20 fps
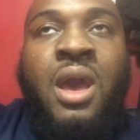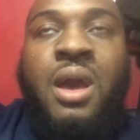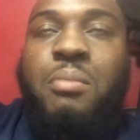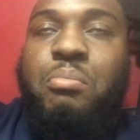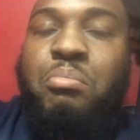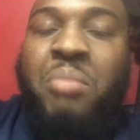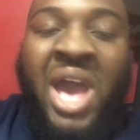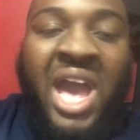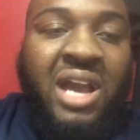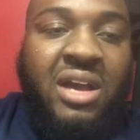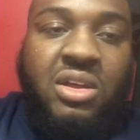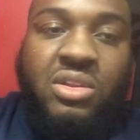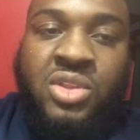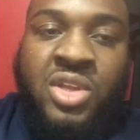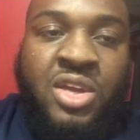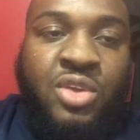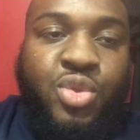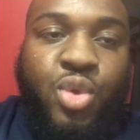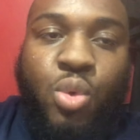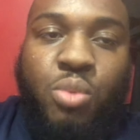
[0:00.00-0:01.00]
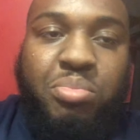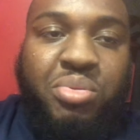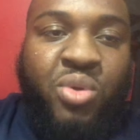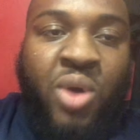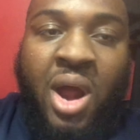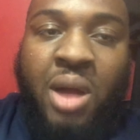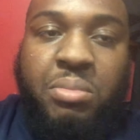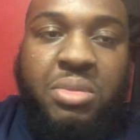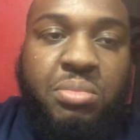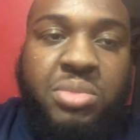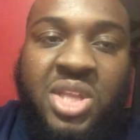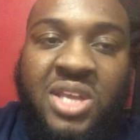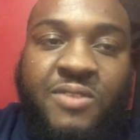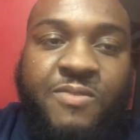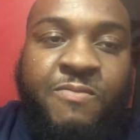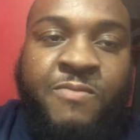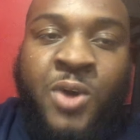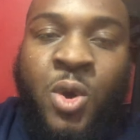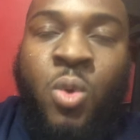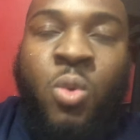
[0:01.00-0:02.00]
Mac Lethal probably
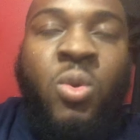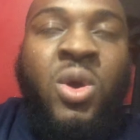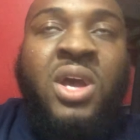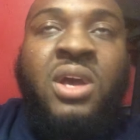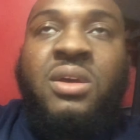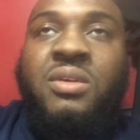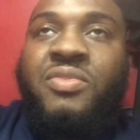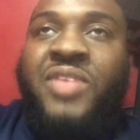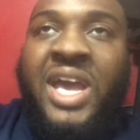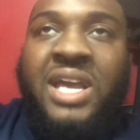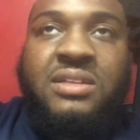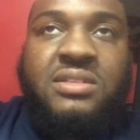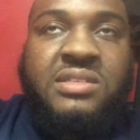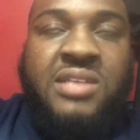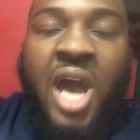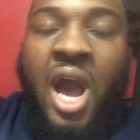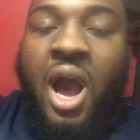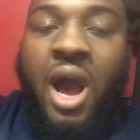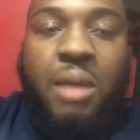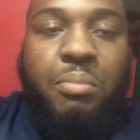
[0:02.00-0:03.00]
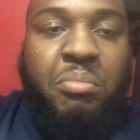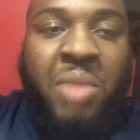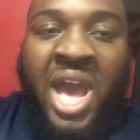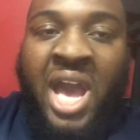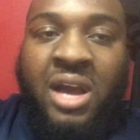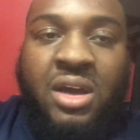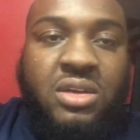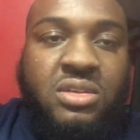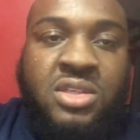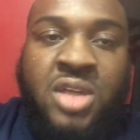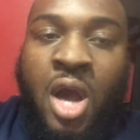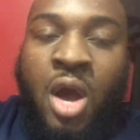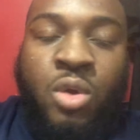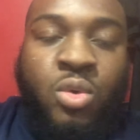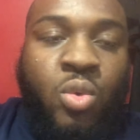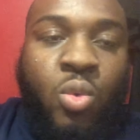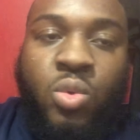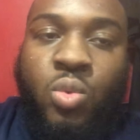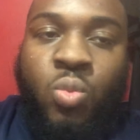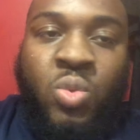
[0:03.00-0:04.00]
felt that Tom
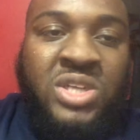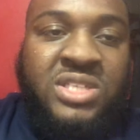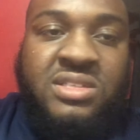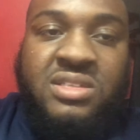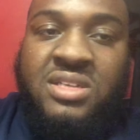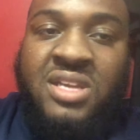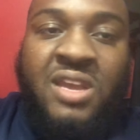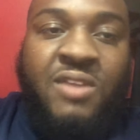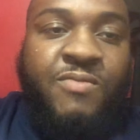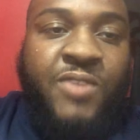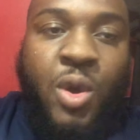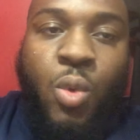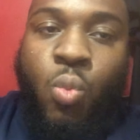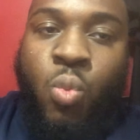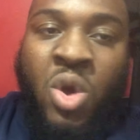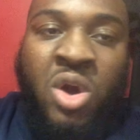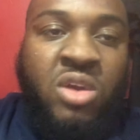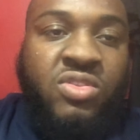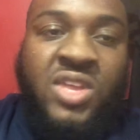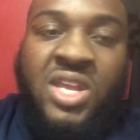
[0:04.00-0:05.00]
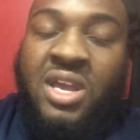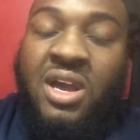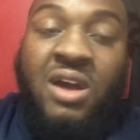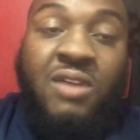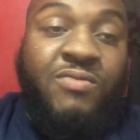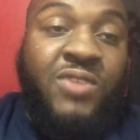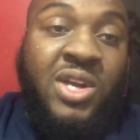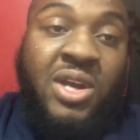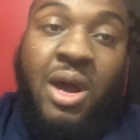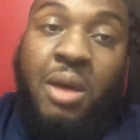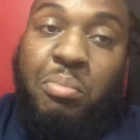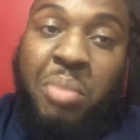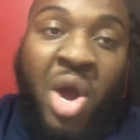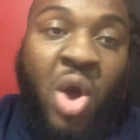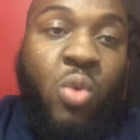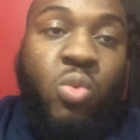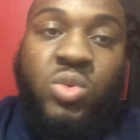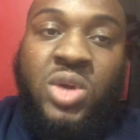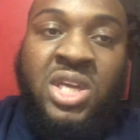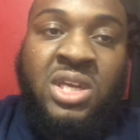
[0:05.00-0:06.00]
Macdonald wasn't even worthy of an
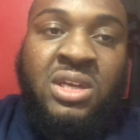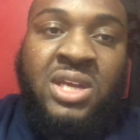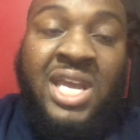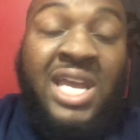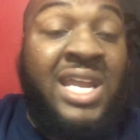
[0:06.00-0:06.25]
opponent.